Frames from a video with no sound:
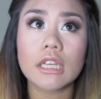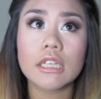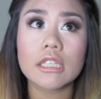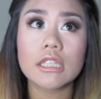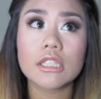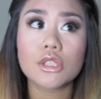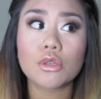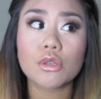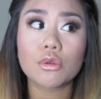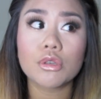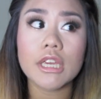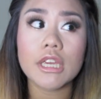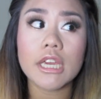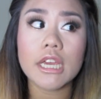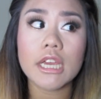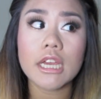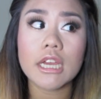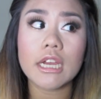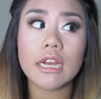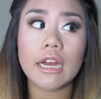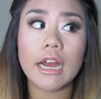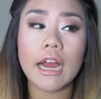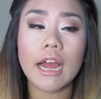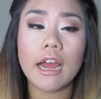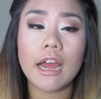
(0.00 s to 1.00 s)
So
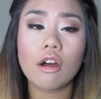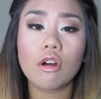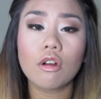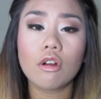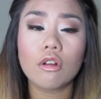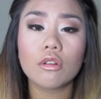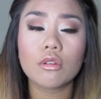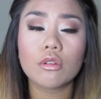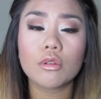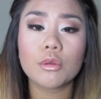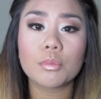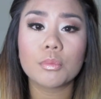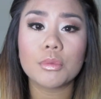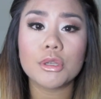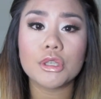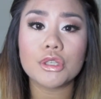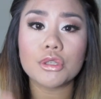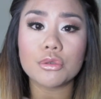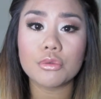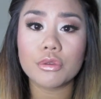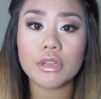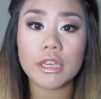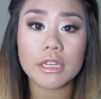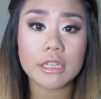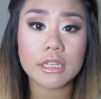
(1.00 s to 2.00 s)
yeah, I'll be
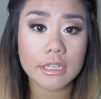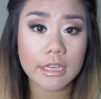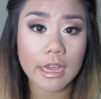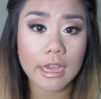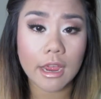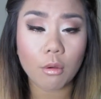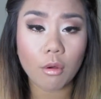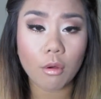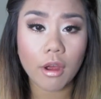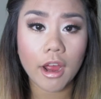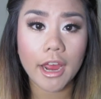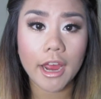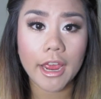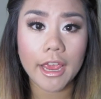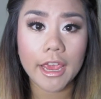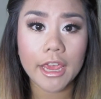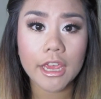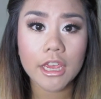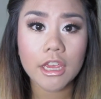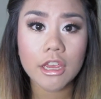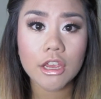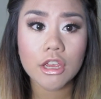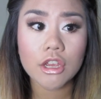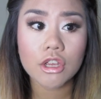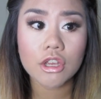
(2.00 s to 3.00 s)
doing a
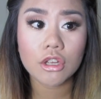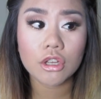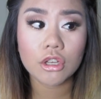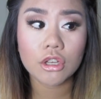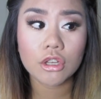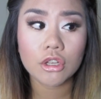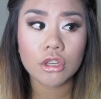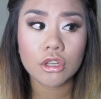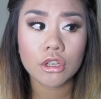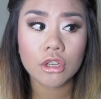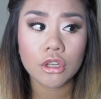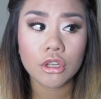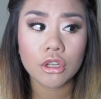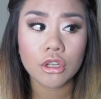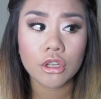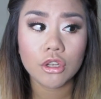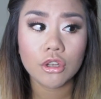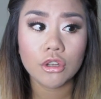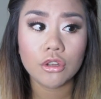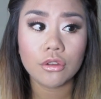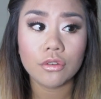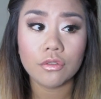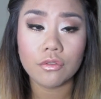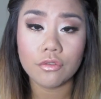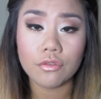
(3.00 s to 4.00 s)
DIY
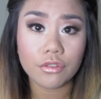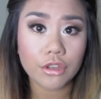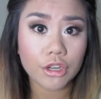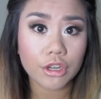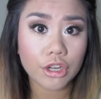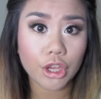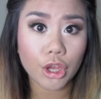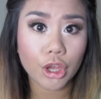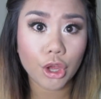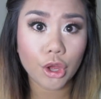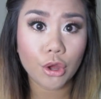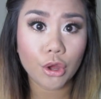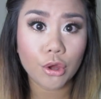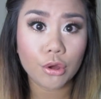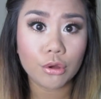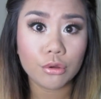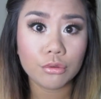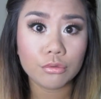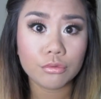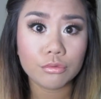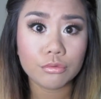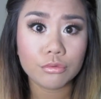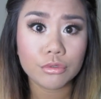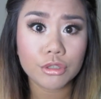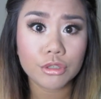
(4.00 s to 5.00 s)

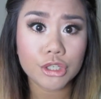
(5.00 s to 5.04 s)
video.